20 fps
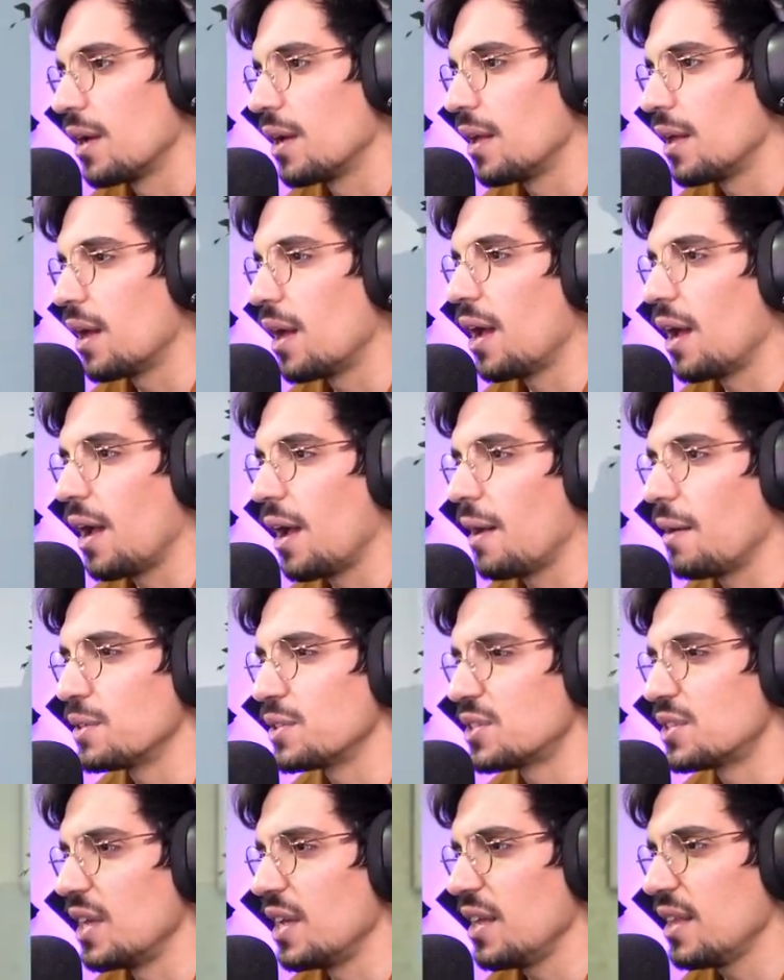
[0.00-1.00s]
I, I,
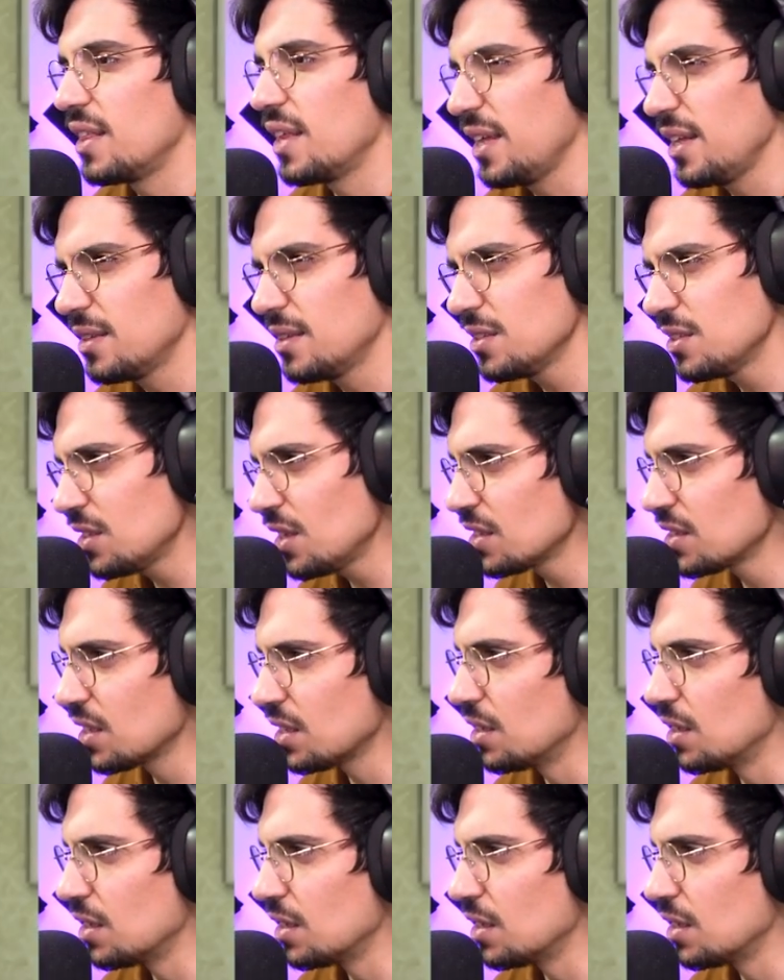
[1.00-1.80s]
was thinking that this doesn't